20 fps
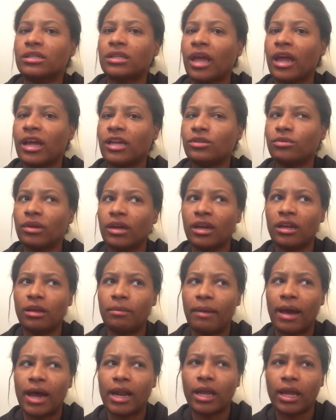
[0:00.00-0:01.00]
stage with
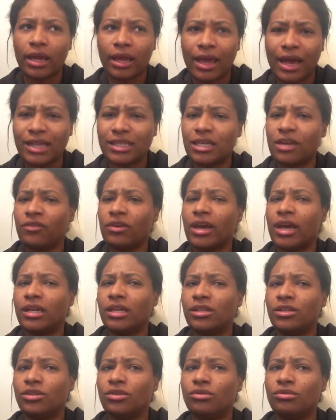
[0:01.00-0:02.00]
anybody, and got seven had
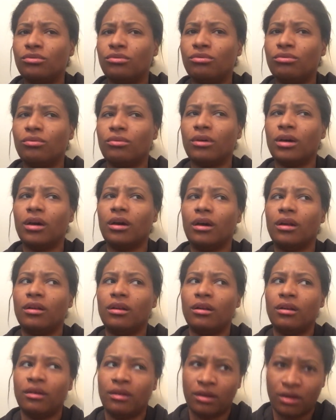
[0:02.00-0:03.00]
to do
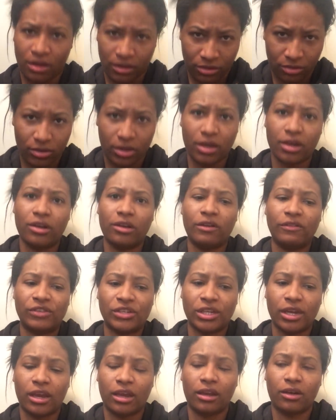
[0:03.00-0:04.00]
another year of
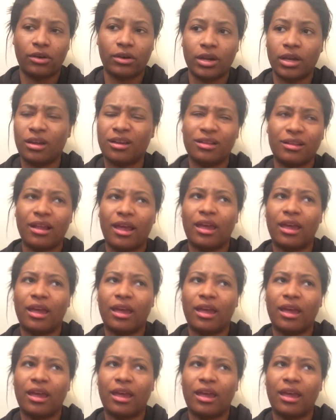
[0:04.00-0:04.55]
sharing.